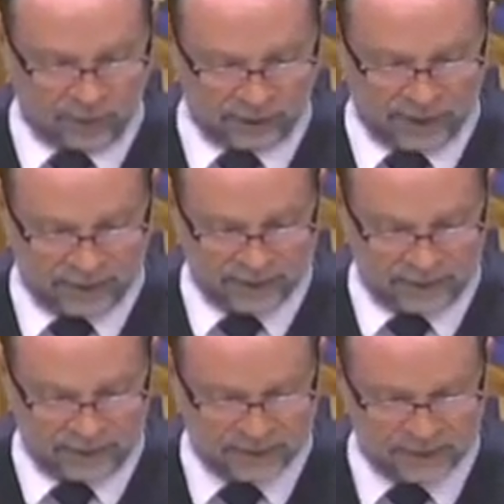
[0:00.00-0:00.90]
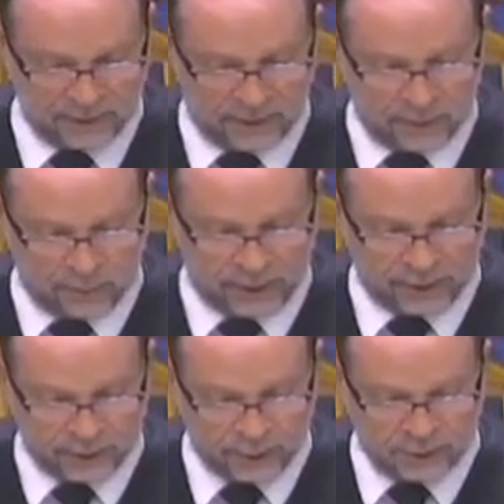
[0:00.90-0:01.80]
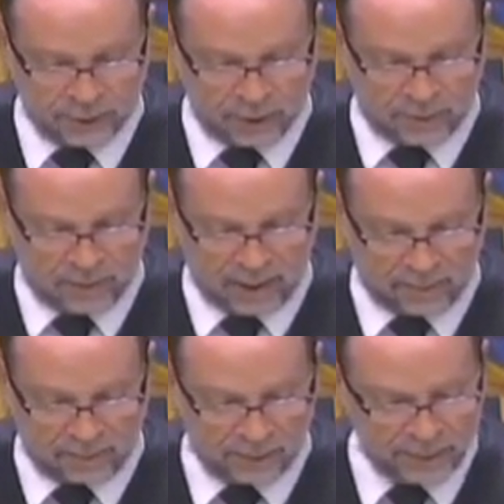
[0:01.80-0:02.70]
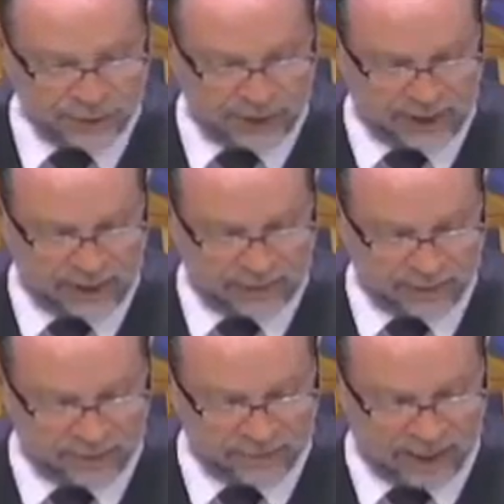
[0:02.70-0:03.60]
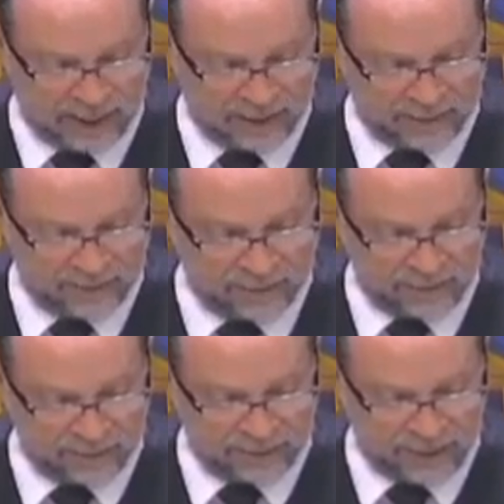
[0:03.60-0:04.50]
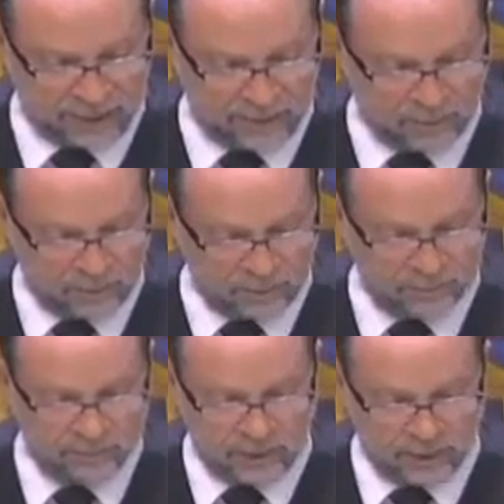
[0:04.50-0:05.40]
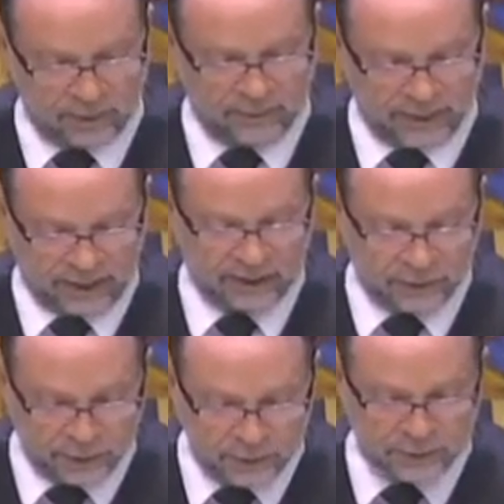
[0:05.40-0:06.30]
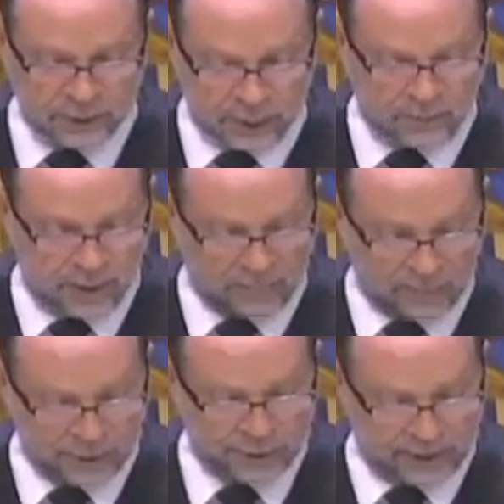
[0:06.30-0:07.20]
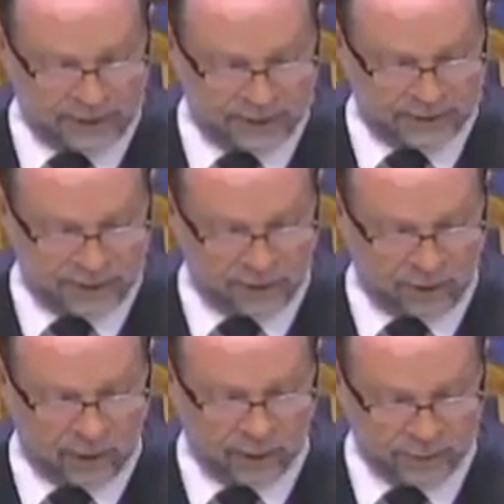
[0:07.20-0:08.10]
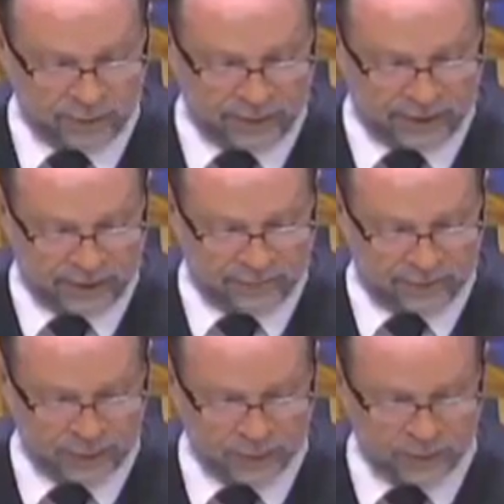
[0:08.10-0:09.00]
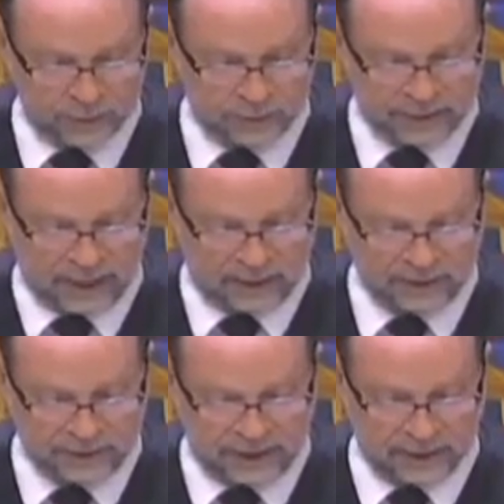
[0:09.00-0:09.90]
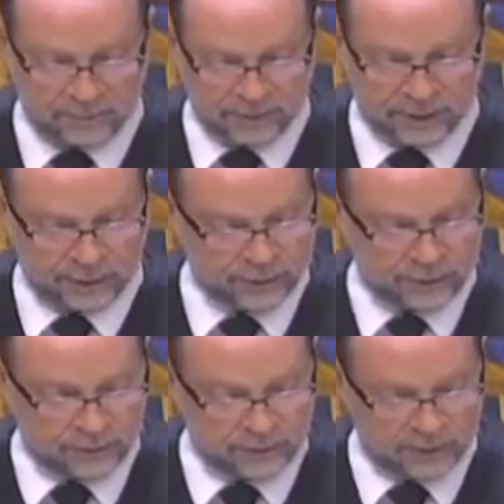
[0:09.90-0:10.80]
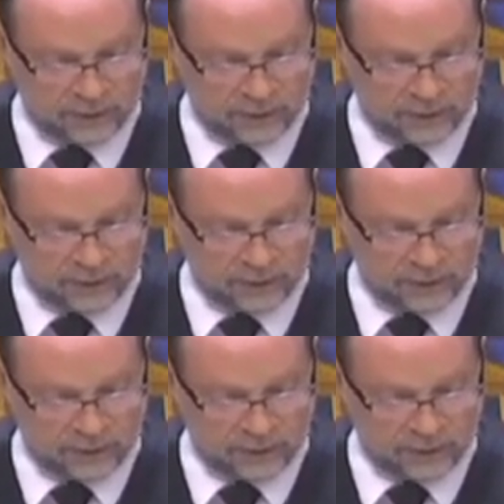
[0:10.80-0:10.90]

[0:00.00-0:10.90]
Okay, it says, we can do so by appreciating that they can do so by appreciating that they are all unique individuals with talents and potential.